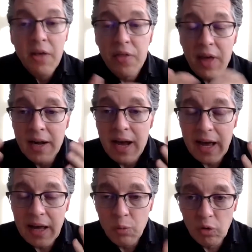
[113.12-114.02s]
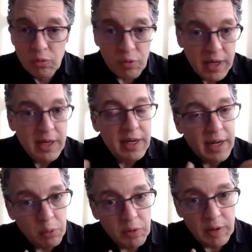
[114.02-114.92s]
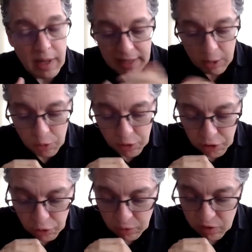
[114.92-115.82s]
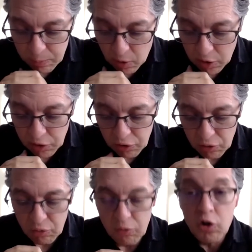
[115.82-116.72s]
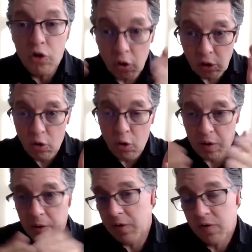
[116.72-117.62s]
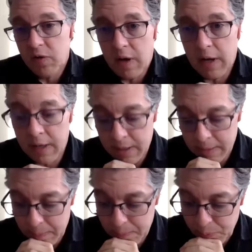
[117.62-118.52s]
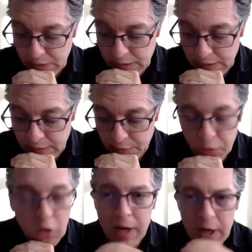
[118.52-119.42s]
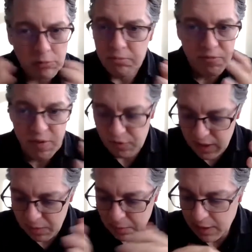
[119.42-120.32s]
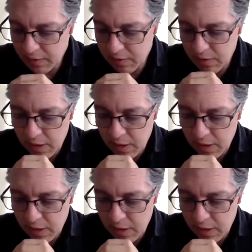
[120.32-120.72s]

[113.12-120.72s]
Then I will read and I will allow her to respond to your queries uh, uh, for about 15 minutes.